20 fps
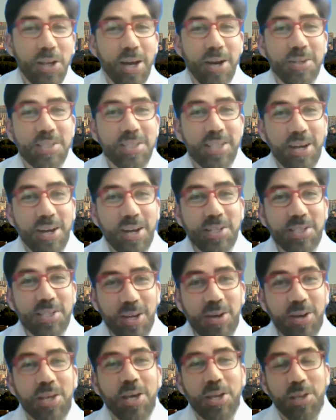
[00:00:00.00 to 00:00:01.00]

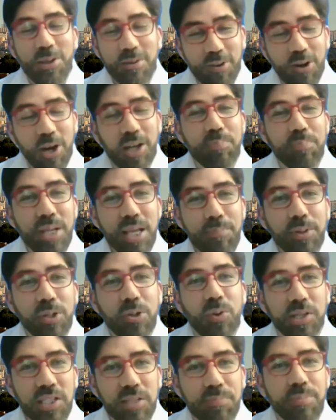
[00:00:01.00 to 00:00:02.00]
so you've got people
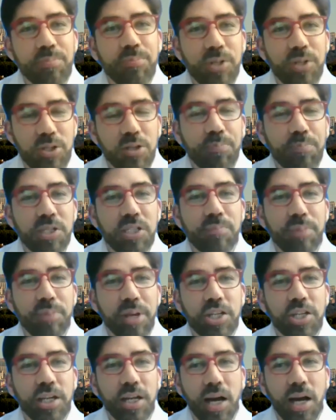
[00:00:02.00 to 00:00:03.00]
who are super
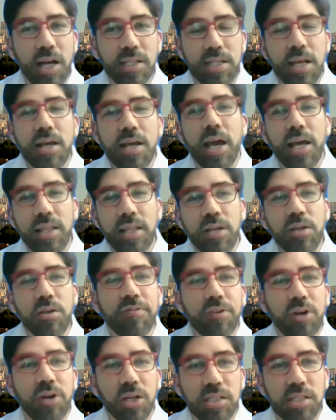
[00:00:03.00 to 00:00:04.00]
specialized, and then
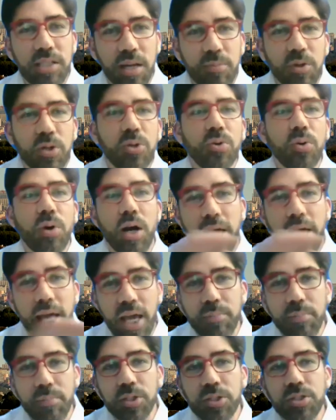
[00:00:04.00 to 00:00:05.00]
you've got some who are
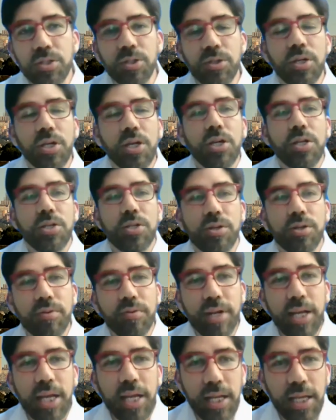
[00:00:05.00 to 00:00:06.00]
able to
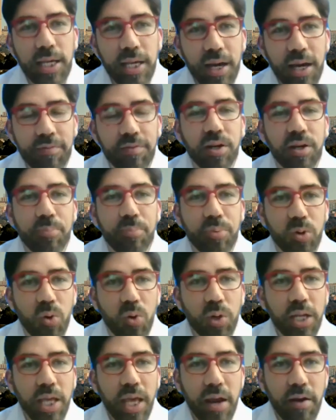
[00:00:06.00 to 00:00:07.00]
really cover a
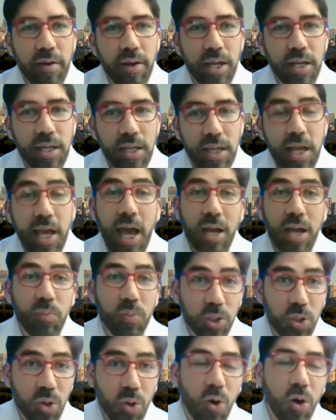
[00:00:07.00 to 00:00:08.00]
broad area and
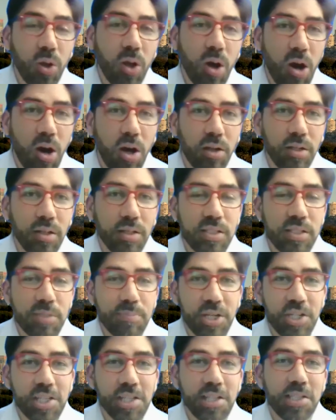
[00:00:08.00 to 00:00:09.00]
would call on
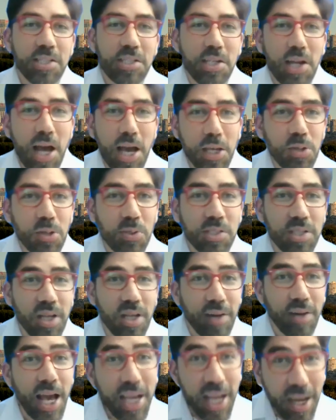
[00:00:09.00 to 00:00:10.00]
specialists like
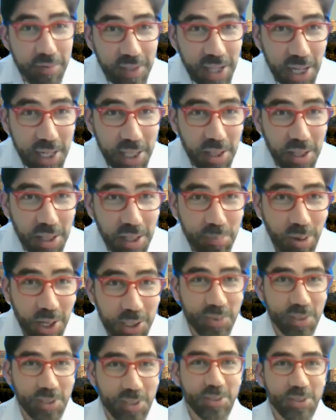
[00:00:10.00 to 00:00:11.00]
yourself, like I've done in the past
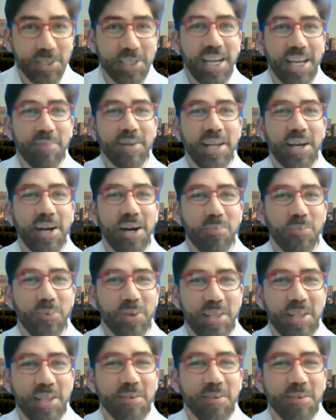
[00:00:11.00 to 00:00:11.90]
with you, to come and help with